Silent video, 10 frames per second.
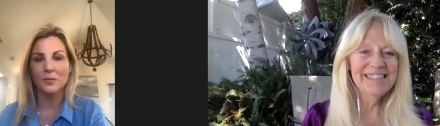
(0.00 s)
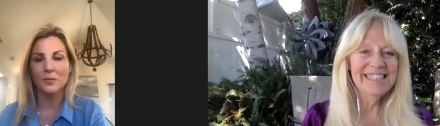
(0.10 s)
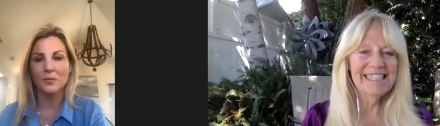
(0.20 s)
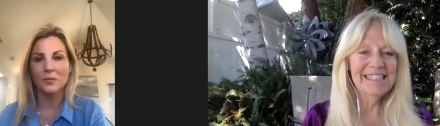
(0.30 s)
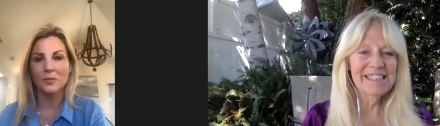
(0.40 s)

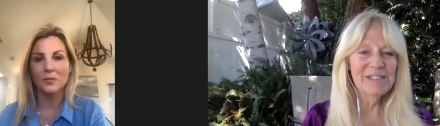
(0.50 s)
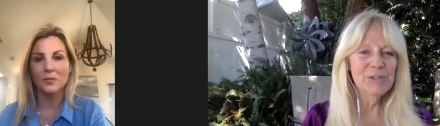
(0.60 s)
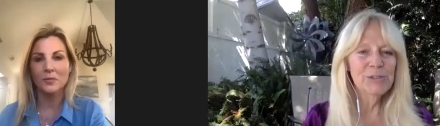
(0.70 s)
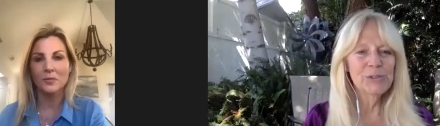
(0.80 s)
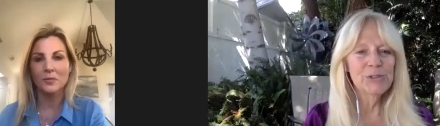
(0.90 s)
Speaker 1: that I'd like to
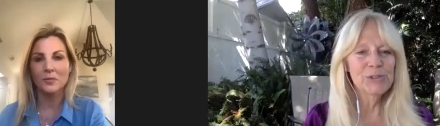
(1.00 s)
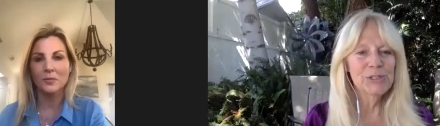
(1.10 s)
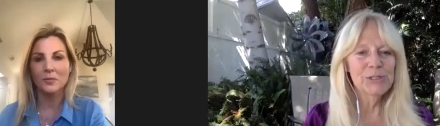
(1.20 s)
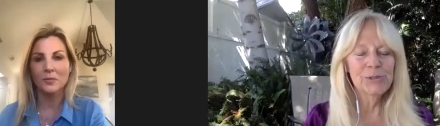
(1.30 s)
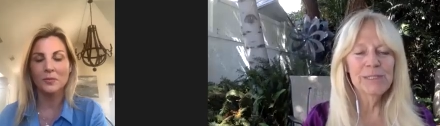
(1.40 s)
introduce you
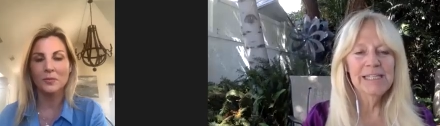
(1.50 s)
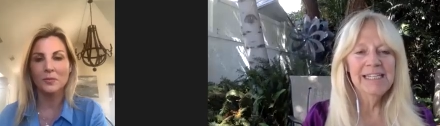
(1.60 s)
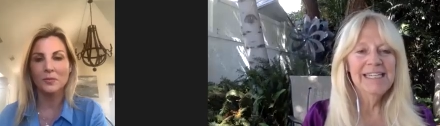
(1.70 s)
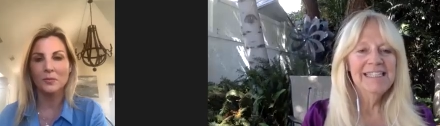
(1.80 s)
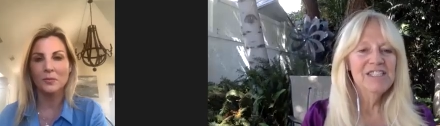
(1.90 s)
to.
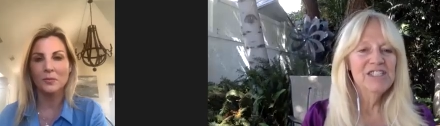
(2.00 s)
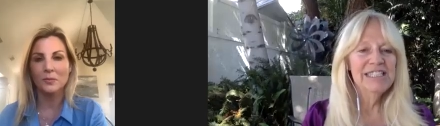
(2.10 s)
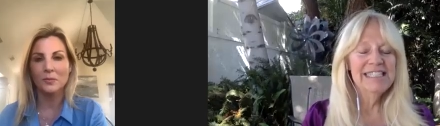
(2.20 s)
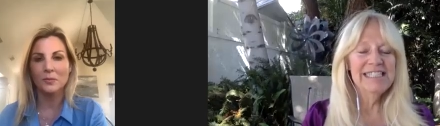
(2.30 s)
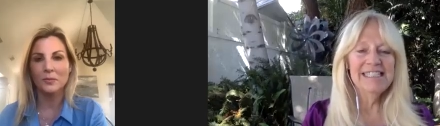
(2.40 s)

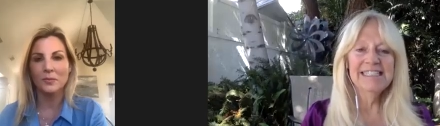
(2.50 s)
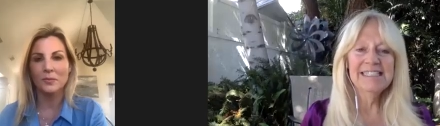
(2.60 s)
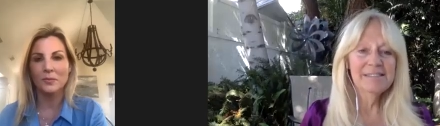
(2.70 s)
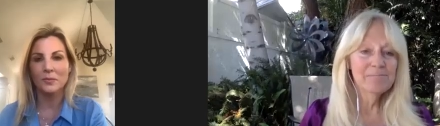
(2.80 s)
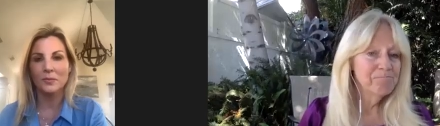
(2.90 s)
She
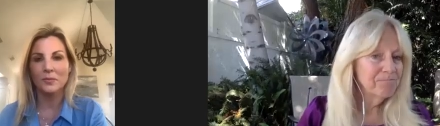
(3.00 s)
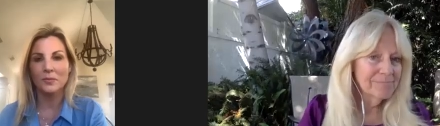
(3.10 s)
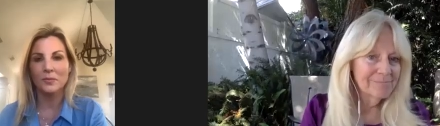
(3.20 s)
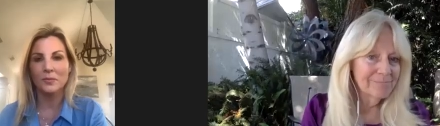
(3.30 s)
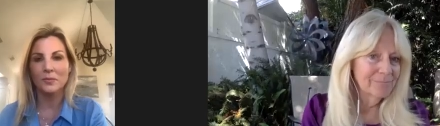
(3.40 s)
is,
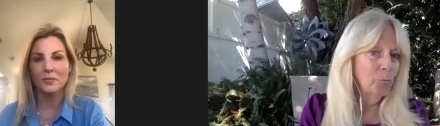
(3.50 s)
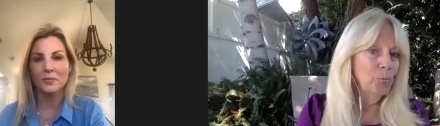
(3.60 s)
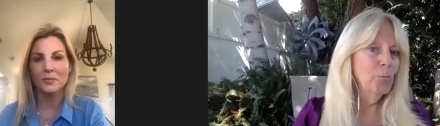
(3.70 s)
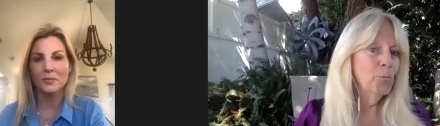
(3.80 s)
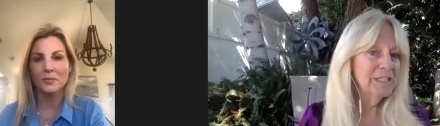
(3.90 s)

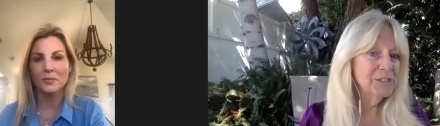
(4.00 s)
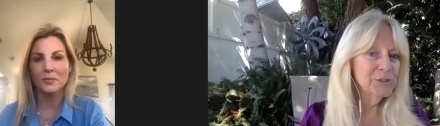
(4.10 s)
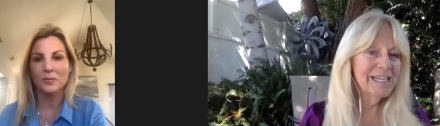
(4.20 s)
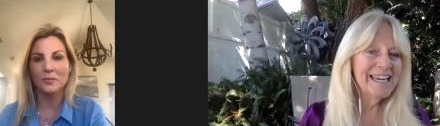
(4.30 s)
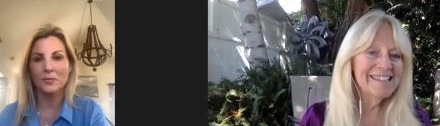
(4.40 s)
what is
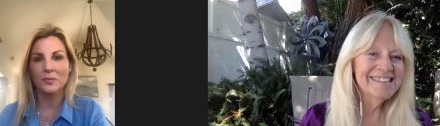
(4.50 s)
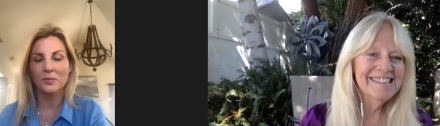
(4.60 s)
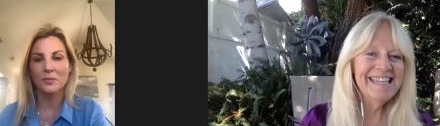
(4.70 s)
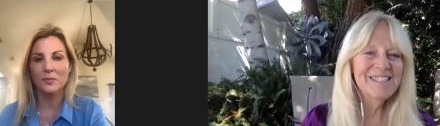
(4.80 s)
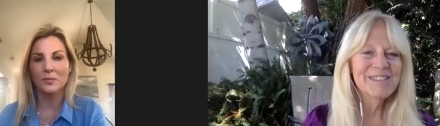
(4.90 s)
your
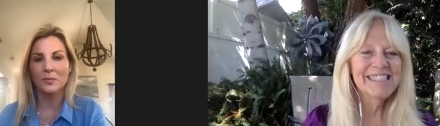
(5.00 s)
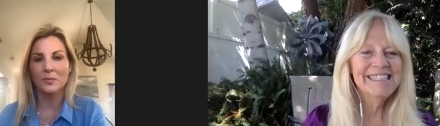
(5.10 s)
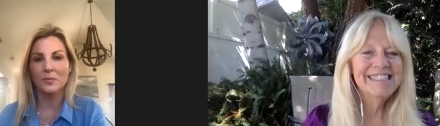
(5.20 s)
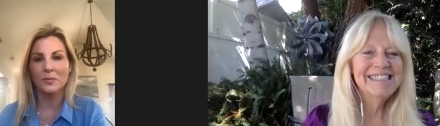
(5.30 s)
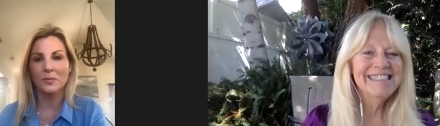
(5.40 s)
title,
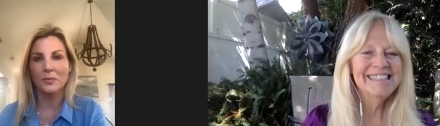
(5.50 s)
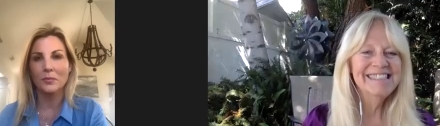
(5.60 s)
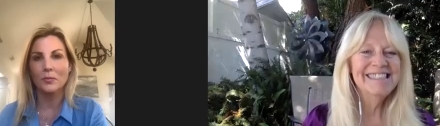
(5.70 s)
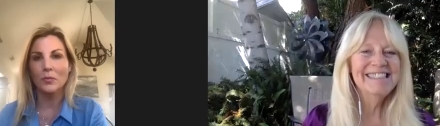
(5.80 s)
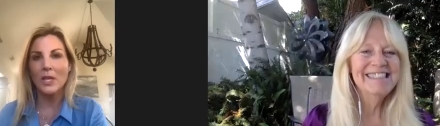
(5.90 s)
Andrea?
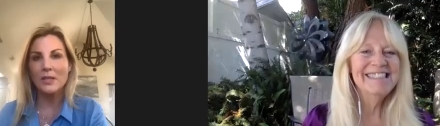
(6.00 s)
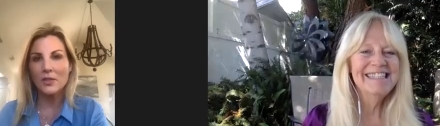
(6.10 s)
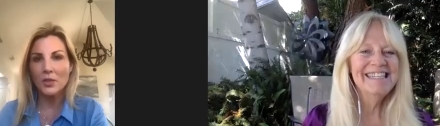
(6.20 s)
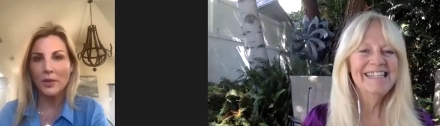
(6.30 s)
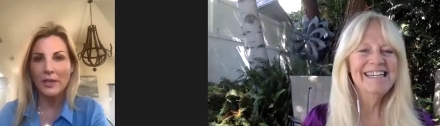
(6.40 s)
Speaker 2: It's
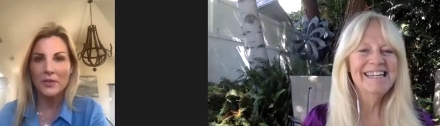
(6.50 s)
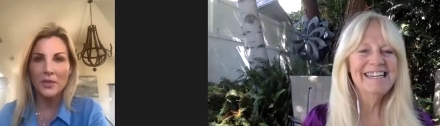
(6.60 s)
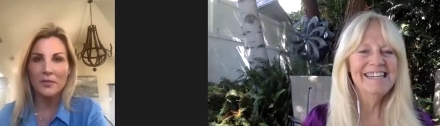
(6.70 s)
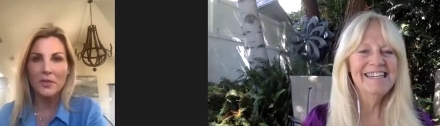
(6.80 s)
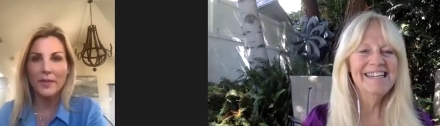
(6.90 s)
Director
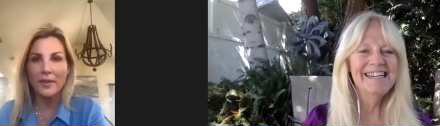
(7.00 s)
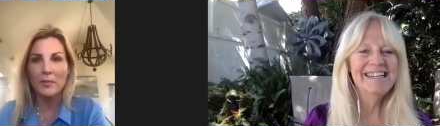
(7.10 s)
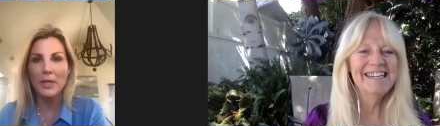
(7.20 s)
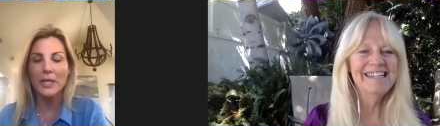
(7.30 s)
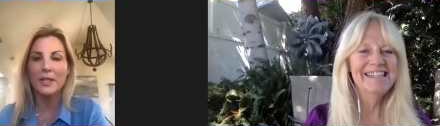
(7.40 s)
of
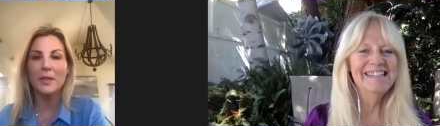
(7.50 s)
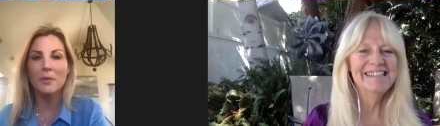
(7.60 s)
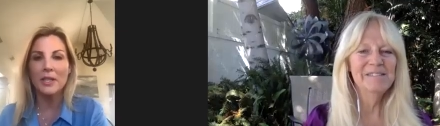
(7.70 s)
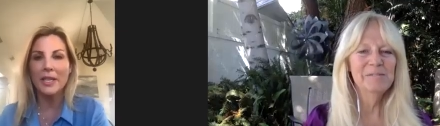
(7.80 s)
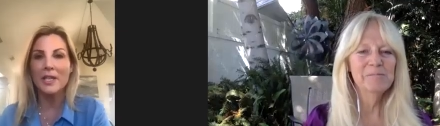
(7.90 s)
Development and
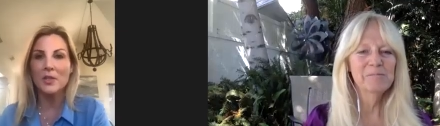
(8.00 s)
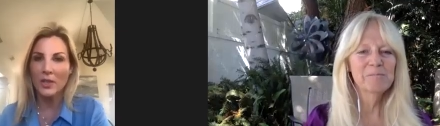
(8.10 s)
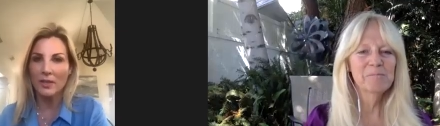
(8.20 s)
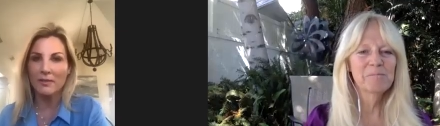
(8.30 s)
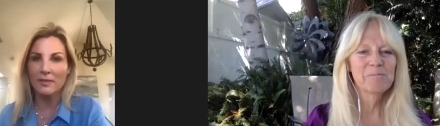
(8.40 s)

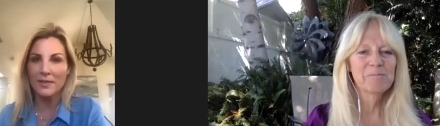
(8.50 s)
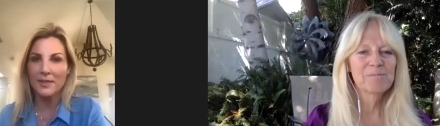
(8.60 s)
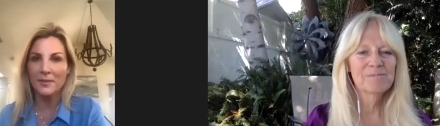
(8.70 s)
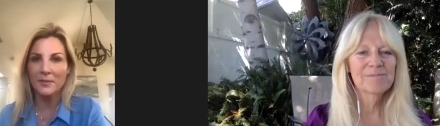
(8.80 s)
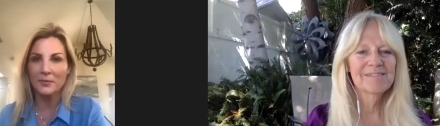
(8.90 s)

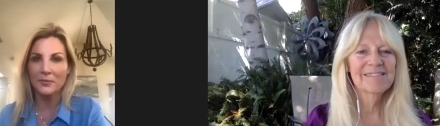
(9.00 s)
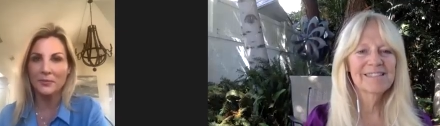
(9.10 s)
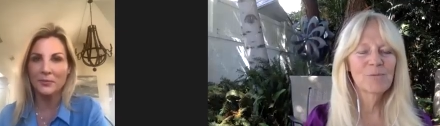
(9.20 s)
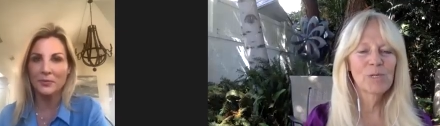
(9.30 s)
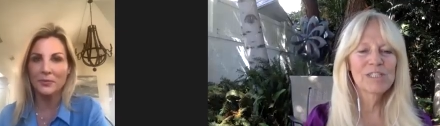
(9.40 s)
Communications.
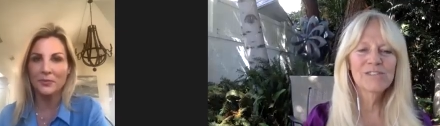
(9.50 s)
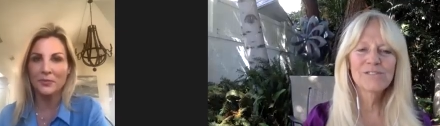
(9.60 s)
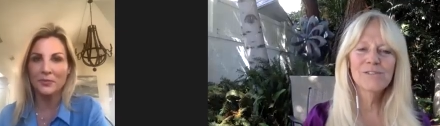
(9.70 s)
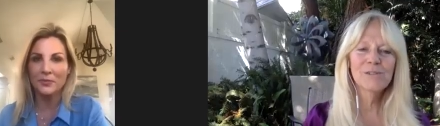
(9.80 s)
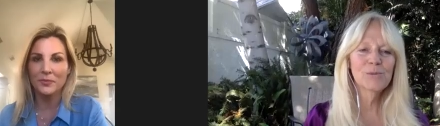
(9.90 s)

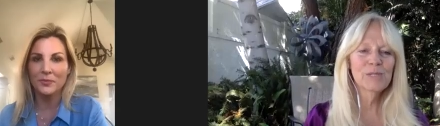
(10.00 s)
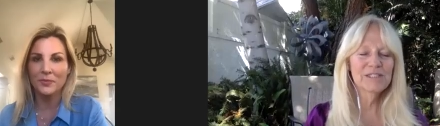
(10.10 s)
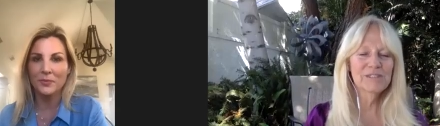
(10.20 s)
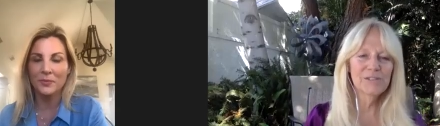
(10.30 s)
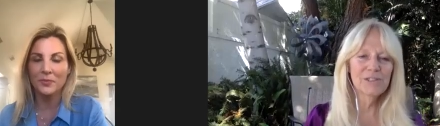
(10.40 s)
Speaker 1: Wonderful,
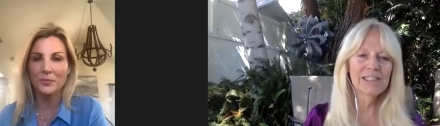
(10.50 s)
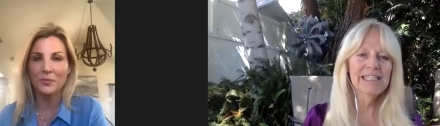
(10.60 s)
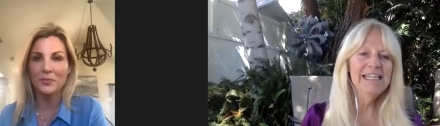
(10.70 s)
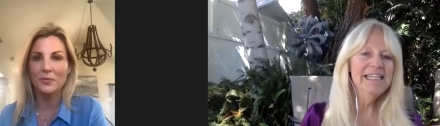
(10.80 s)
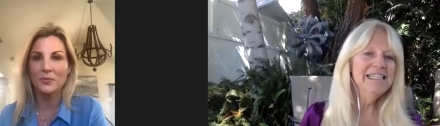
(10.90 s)
wonderful.
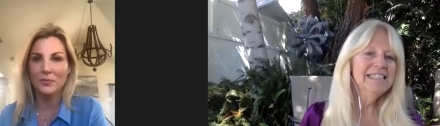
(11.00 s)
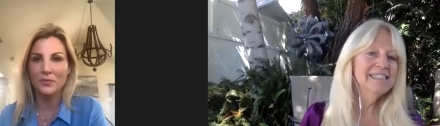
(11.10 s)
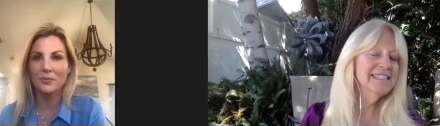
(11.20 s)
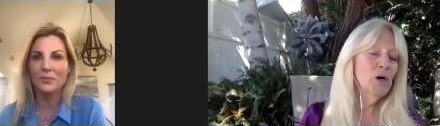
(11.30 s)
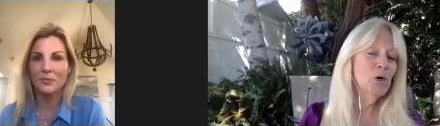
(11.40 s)

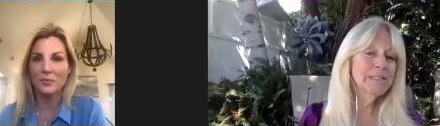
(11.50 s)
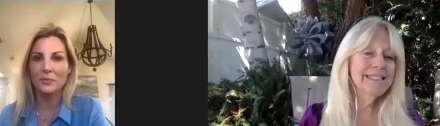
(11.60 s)
So